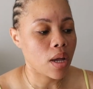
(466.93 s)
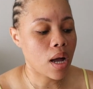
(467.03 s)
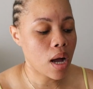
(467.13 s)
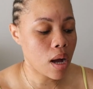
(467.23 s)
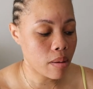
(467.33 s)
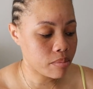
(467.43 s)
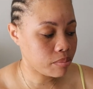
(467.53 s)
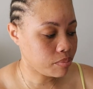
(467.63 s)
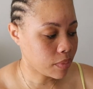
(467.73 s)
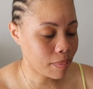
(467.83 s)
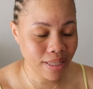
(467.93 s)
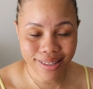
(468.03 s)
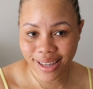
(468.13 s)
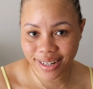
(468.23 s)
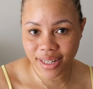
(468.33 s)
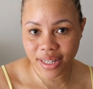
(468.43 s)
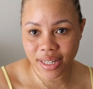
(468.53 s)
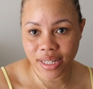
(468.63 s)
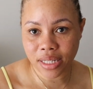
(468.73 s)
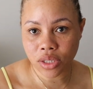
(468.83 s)
I'm
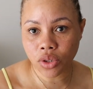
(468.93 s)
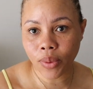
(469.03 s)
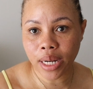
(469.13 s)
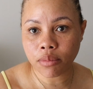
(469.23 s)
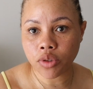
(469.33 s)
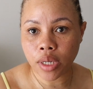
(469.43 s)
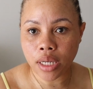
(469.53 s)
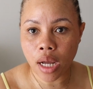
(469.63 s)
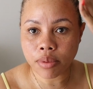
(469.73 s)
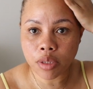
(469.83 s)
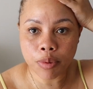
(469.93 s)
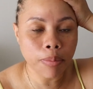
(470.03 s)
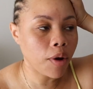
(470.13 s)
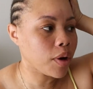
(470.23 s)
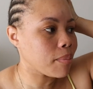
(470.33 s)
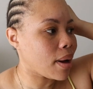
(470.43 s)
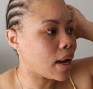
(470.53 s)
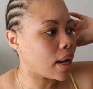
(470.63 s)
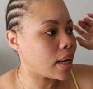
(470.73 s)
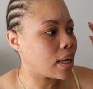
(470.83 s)
excited. So what I'm doing now, I'm just preparing
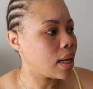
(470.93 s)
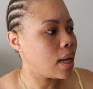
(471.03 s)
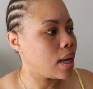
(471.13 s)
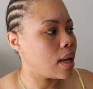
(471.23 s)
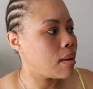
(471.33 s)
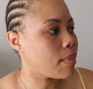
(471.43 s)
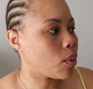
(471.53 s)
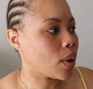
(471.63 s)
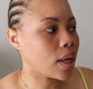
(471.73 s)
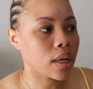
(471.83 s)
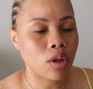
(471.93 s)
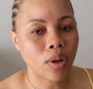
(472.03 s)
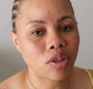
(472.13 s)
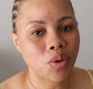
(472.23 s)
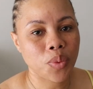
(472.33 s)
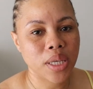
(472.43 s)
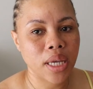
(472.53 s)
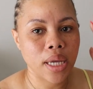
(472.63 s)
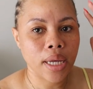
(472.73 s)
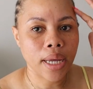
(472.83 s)
my work, I'm going to
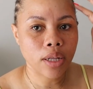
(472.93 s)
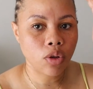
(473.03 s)
be